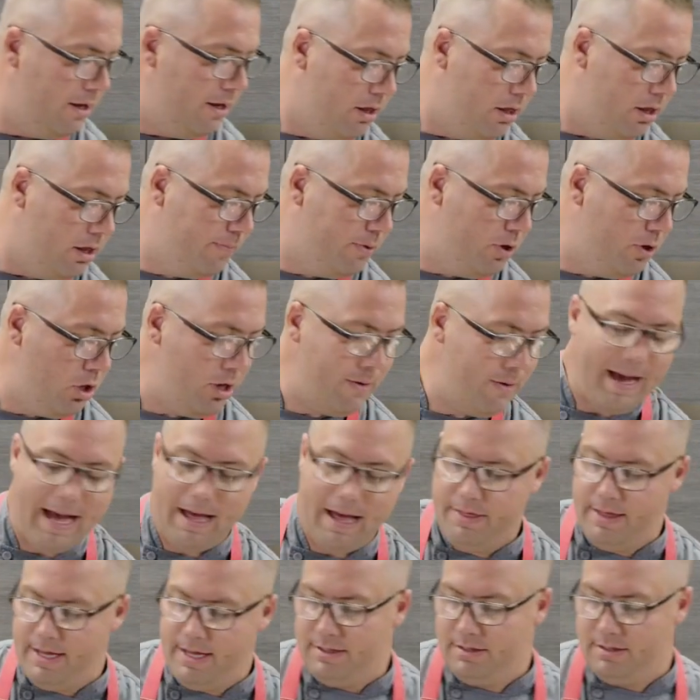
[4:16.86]
The beauty
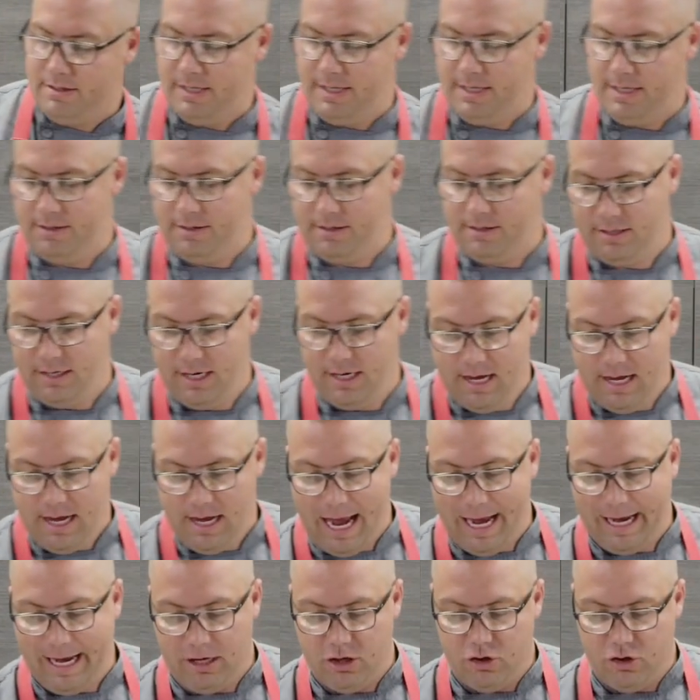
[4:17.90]
about this is
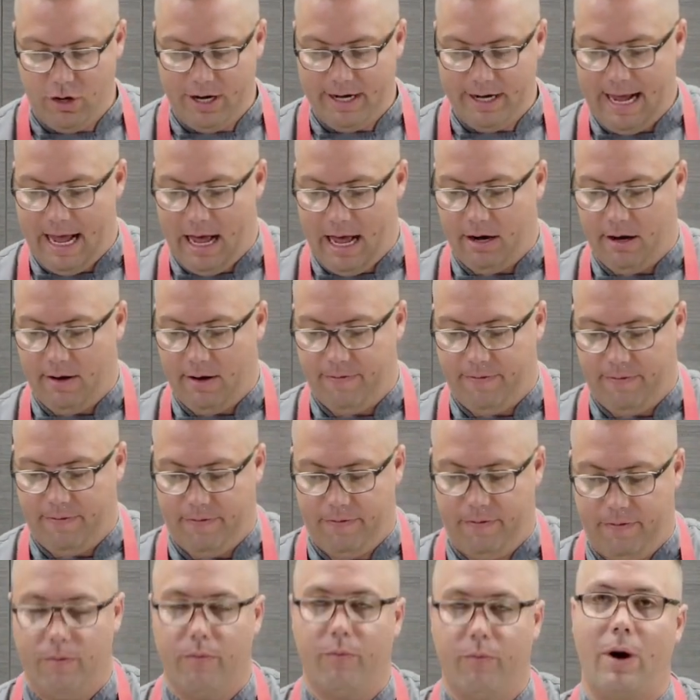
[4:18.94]
I can drink out
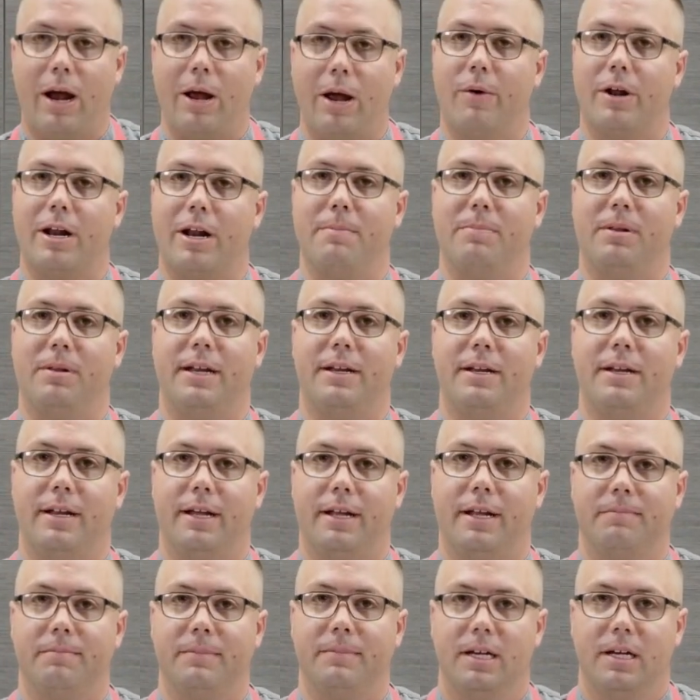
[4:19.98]
of right what I blended
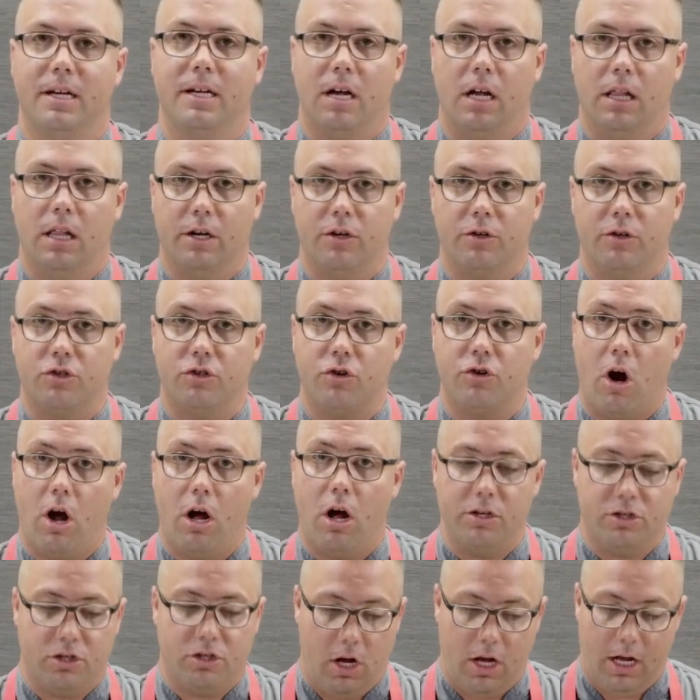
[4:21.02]
in. A little straw
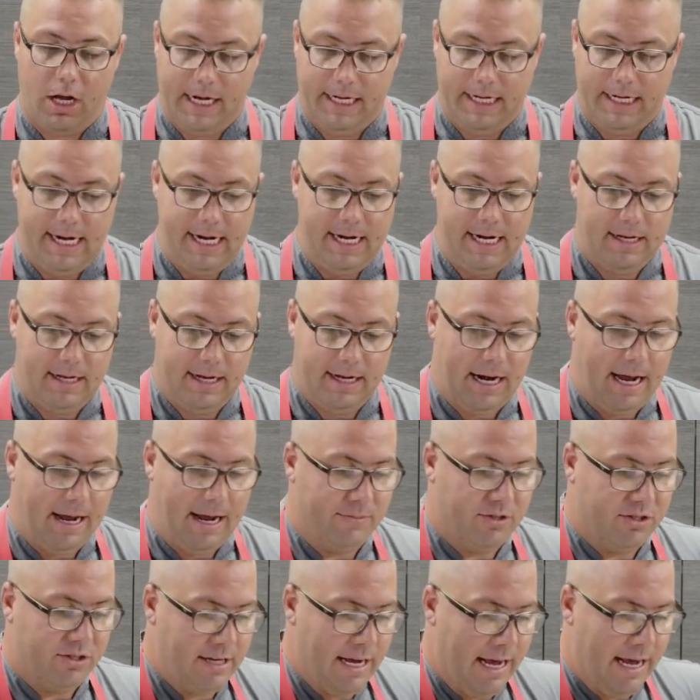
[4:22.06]
is all I need and I'm
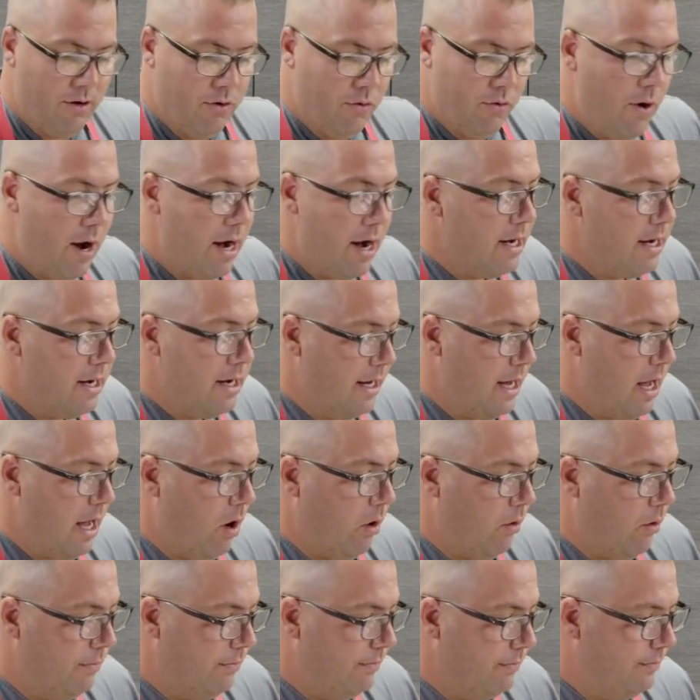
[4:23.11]
set and ready to go.